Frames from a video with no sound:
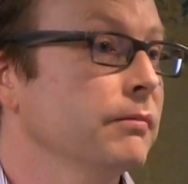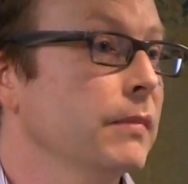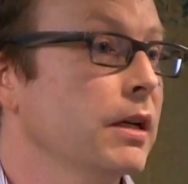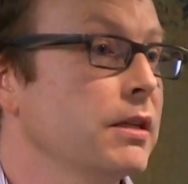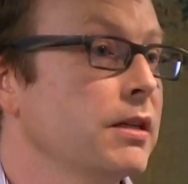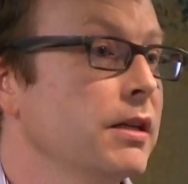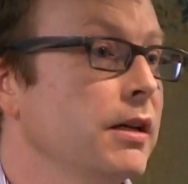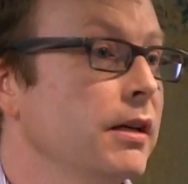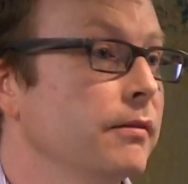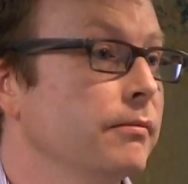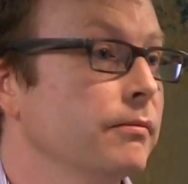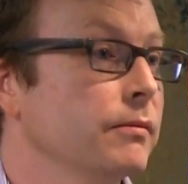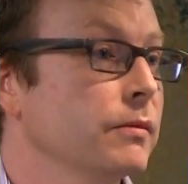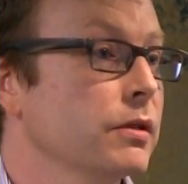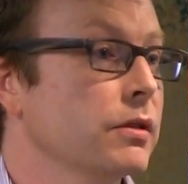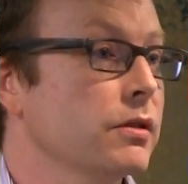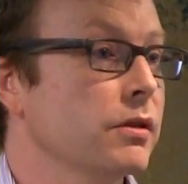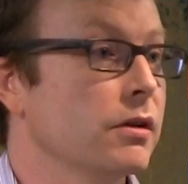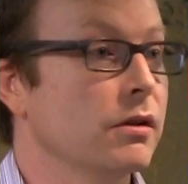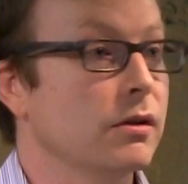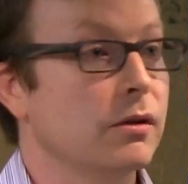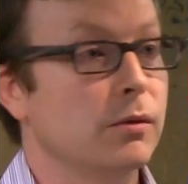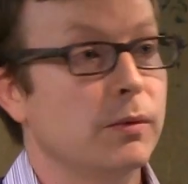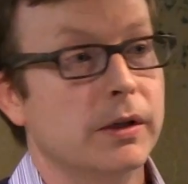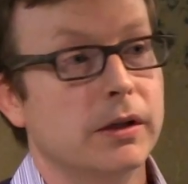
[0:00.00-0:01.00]
That's it.
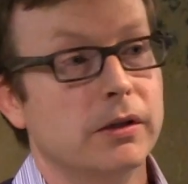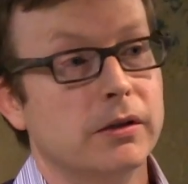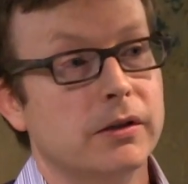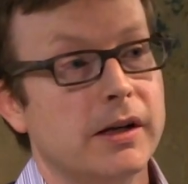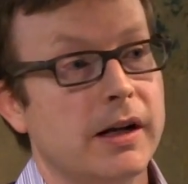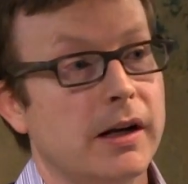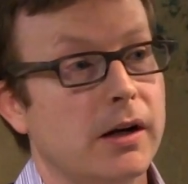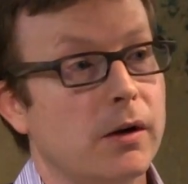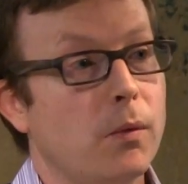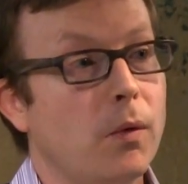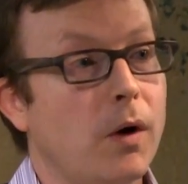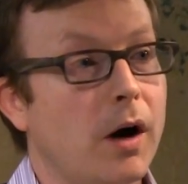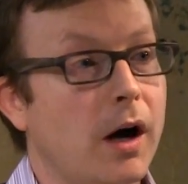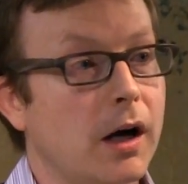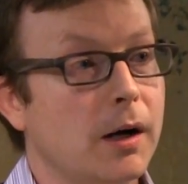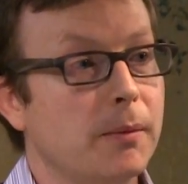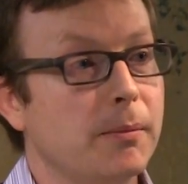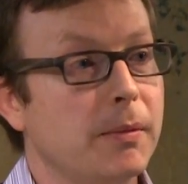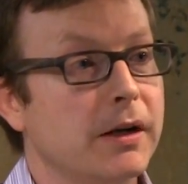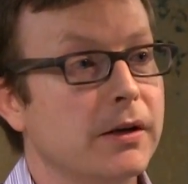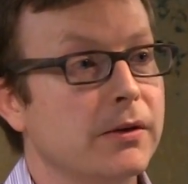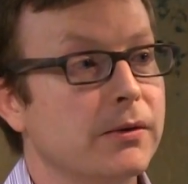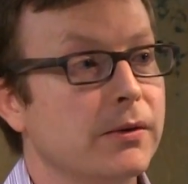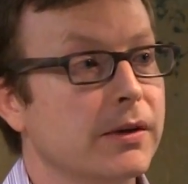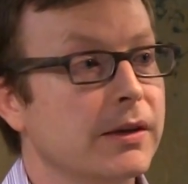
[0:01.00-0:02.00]
So we learn how to walk
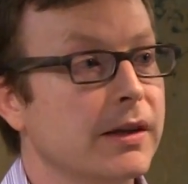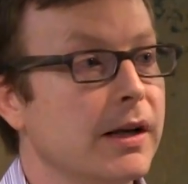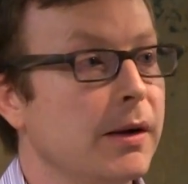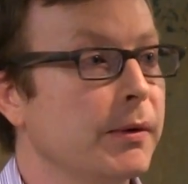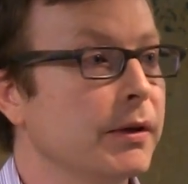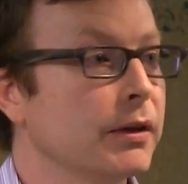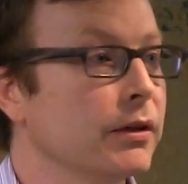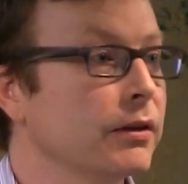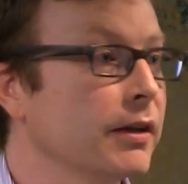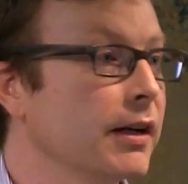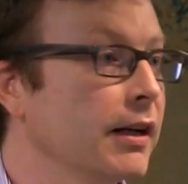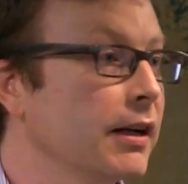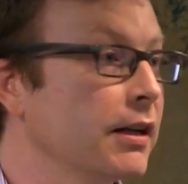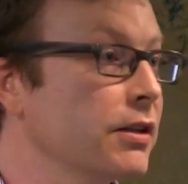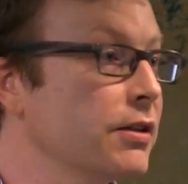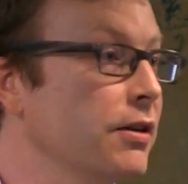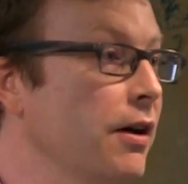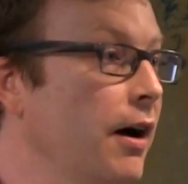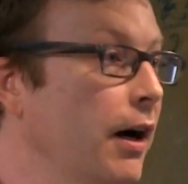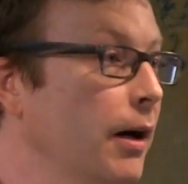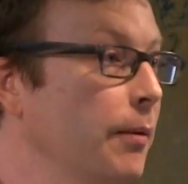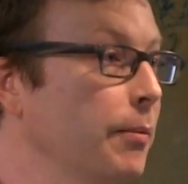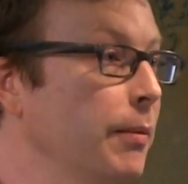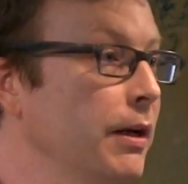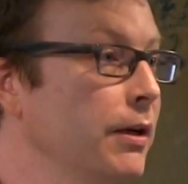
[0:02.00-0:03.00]
by doing that. We learn how to
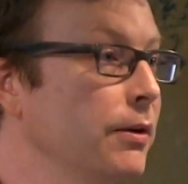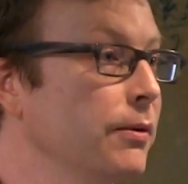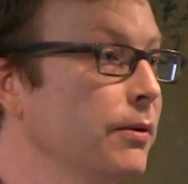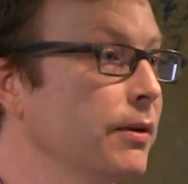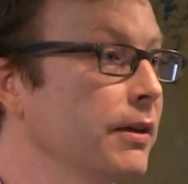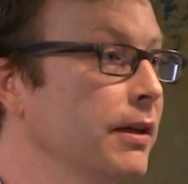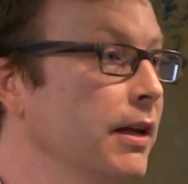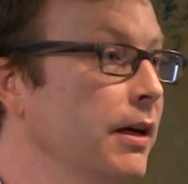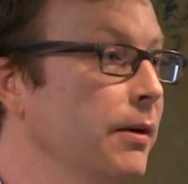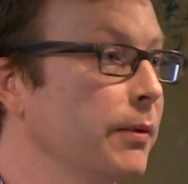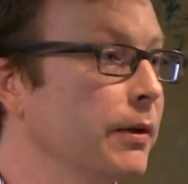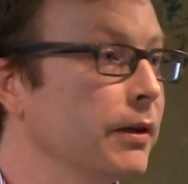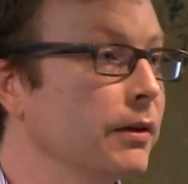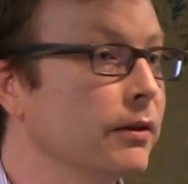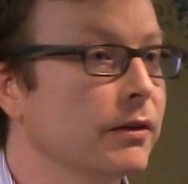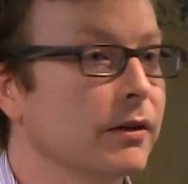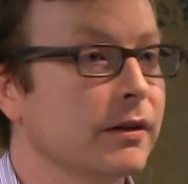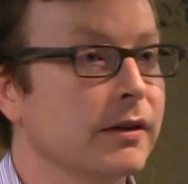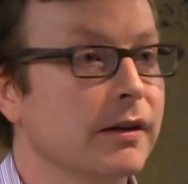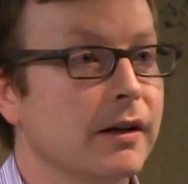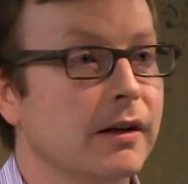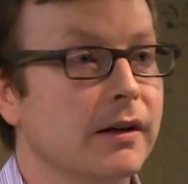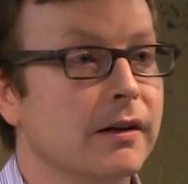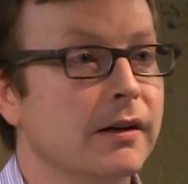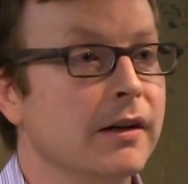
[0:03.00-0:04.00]
talk by doing that. We learn
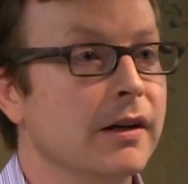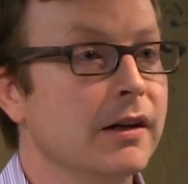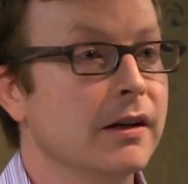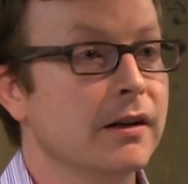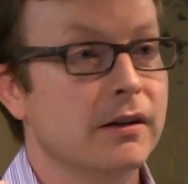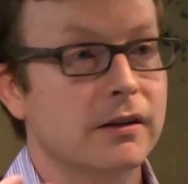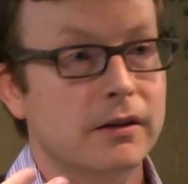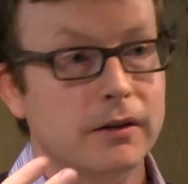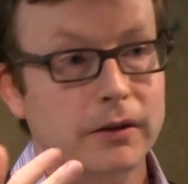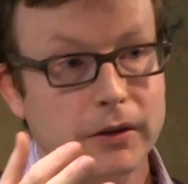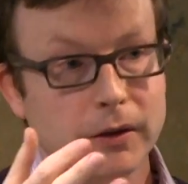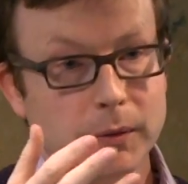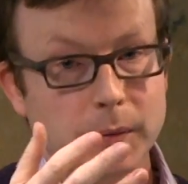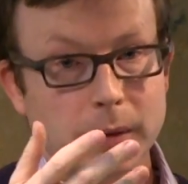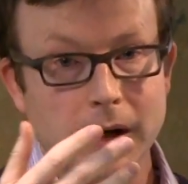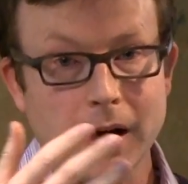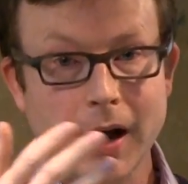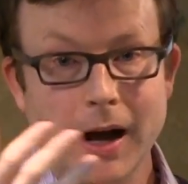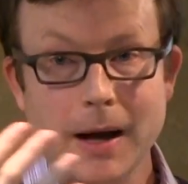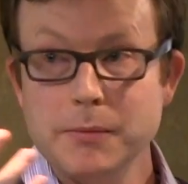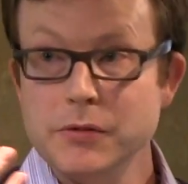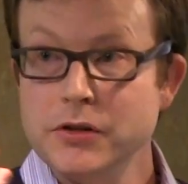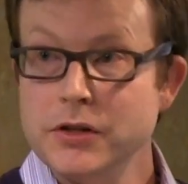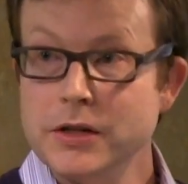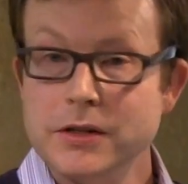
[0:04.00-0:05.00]
how to learn what
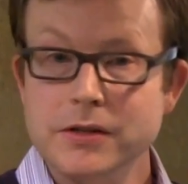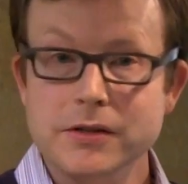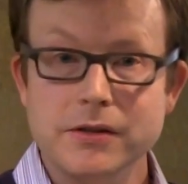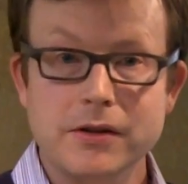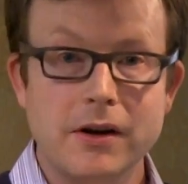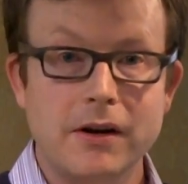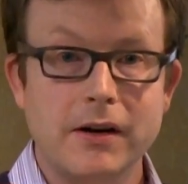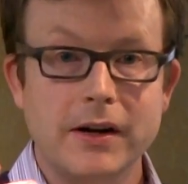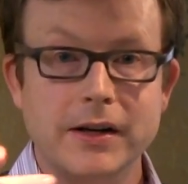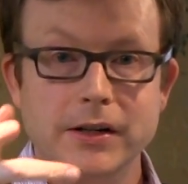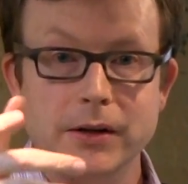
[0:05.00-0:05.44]
objects are.